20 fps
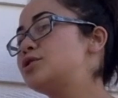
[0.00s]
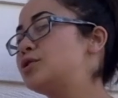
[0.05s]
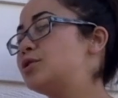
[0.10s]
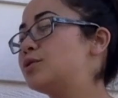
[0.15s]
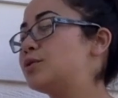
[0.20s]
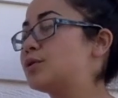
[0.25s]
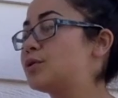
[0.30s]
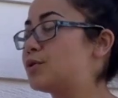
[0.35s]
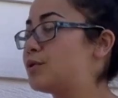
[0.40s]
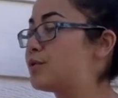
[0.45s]
2
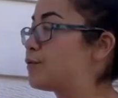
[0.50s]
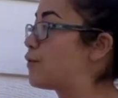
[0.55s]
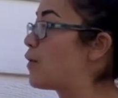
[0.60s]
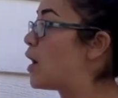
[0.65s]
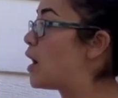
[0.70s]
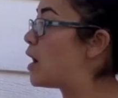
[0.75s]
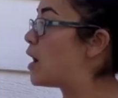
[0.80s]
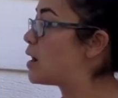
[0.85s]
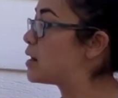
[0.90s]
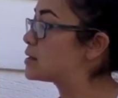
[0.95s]
little
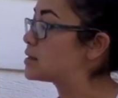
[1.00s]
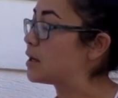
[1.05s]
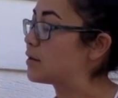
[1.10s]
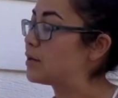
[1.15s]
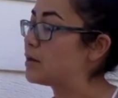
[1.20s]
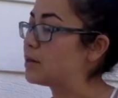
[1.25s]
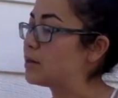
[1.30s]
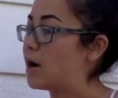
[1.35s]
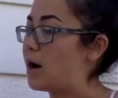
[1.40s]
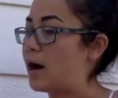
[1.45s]
frogs on
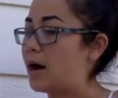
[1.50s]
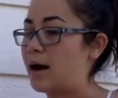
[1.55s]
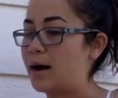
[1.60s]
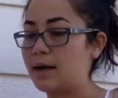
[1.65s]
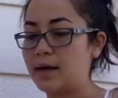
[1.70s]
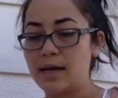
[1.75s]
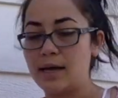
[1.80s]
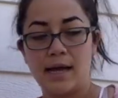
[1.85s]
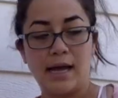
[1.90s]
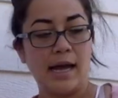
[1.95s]
the log
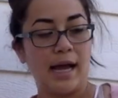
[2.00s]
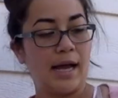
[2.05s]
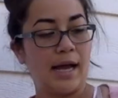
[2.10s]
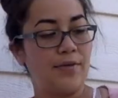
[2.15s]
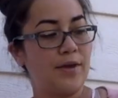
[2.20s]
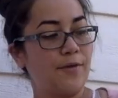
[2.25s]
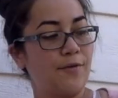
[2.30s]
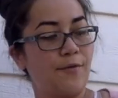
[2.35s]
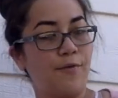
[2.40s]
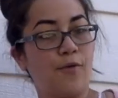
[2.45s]
and
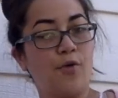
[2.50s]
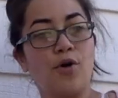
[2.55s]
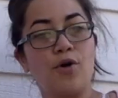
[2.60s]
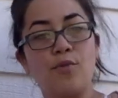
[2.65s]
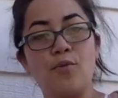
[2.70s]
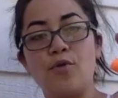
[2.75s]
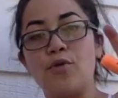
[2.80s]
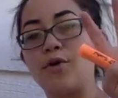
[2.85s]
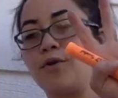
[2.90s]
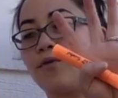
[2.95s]
then 4
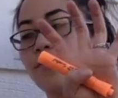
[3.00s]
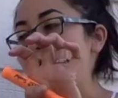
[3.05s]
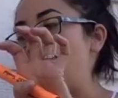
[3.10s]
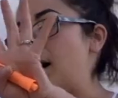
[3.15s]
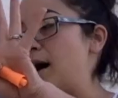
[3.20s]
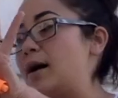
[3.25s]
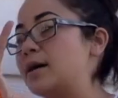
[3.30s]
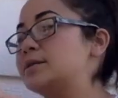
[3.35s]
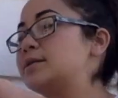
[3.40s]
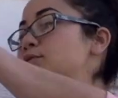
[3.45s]
more
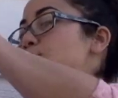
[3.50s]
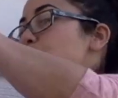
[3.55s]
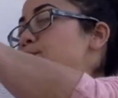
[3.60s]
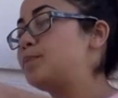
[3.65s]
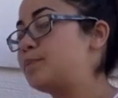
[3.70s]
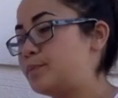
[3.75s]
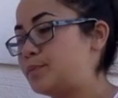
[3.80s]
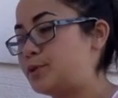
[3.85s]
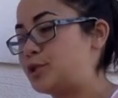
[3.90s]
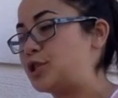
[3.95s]
frogs
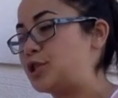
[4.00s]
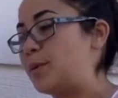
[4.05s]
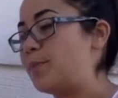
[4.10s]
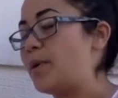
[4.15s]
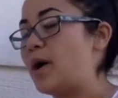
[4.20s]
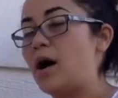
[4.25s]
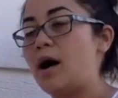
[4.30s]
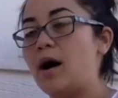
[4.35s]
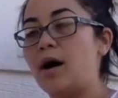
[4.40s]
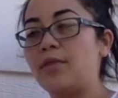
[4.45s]
jump
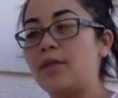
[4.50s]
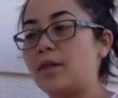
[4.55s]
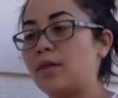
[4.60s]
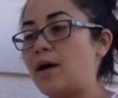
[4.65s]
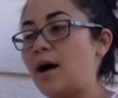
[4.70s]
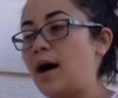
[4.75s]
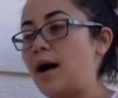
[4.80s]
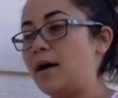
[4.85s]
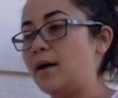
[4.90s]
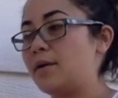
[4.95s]
on the
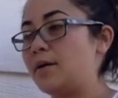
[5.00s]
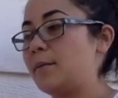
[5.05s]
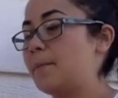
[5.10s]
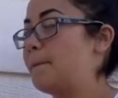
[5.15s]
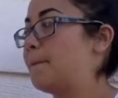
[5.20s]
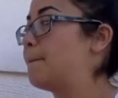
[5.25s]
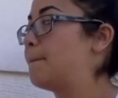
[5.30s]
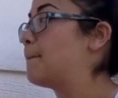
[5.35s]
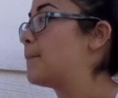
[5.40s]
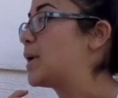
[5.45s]
log.
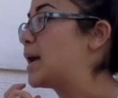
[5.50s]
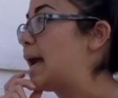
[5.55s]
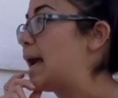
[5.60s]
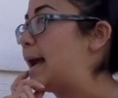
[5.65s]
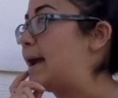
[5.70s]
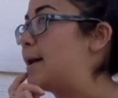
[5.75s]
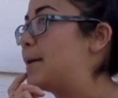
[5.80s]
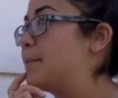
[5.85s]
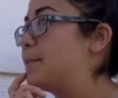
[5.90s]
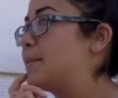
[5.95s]
Okay.